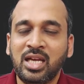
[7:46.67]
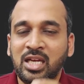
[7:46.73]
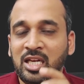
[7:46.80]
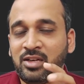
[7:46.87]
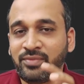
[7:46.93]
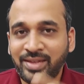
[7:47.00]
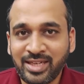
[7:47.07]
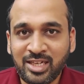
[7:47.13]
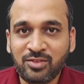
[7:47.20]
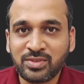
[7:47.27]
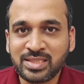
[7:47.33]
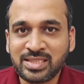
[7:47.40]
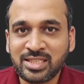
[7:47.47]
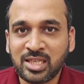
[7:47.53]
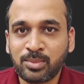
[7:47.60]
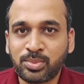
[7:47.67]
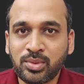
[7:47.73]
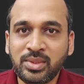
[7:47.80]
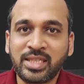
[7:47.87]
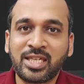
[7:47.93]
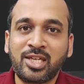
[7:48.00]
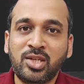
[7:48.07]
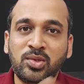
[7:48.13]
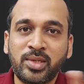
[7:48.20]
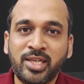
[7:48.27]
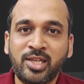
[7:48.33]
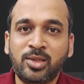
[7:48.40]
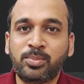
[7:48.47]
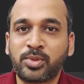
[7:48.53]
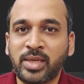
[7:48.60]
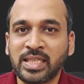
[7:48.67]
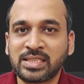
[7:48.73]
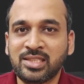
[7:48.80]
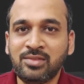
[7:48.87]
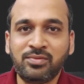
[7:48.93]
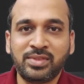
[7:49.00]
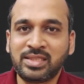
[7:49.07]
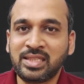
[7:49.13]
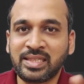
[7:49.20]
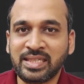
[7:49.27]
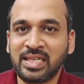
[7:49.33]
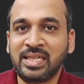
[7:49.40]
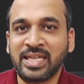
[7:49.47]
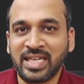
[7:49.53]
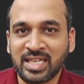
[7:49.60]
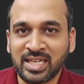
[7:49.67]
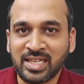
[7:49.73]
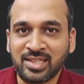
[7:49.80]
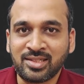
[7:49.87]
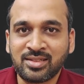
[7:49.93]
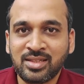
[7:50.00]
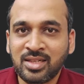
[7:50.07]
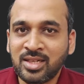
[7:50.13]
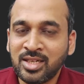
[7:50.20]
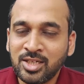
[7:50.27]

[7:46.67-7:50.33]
And finally, once they are approved, they can load into production with the real data here.